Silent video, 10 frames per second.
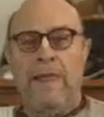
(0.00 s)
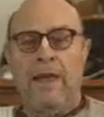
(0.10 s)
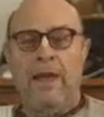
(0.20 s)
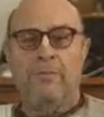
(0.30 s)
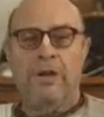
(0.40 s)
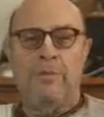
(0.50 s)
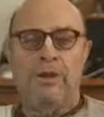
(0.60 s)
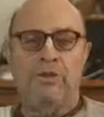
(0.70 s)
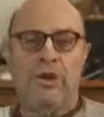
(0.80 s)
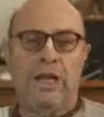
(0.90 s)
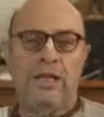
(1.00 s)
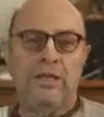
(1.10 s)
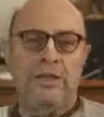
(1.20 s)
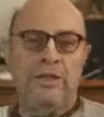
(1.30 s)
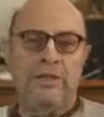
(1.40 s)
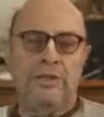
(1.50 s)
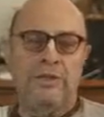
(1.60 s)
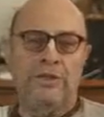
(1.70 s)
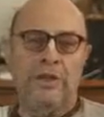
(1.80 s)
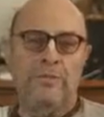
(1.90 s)
Prabhupada trained his
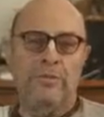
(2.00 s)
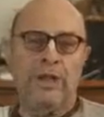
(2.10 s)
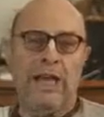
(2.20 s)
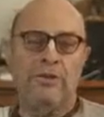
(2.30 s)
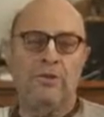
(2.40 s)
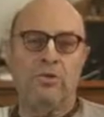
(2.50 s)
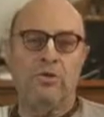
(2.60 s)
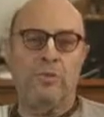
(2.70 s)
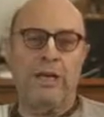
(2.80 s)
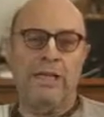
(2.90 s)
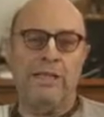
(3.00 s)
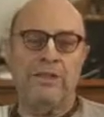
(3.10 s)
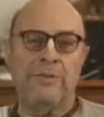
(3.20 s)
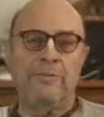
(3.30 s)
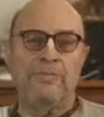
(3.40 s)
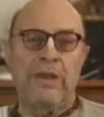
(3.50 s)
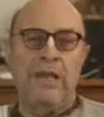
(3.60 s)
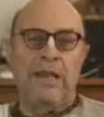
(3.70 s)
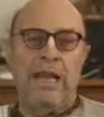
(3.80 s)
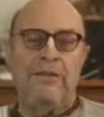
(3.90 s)
disciples how to cook chapatis,
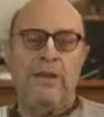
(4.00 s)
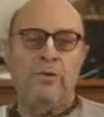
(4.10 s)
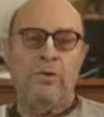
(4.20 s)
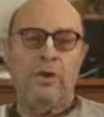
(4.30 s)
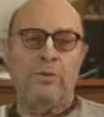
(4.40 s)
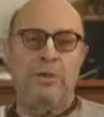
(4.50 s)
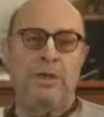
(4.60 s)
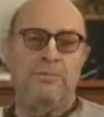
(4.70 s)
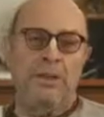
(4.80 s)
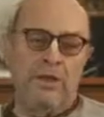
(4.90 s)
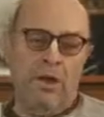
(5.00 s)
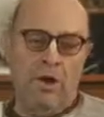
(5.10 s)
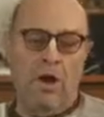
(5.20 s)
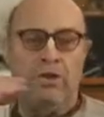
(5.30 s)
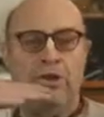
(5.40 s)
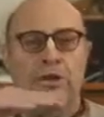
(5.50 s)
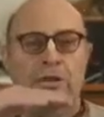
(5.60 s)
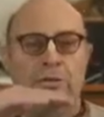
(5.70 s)
and there would always be a big hot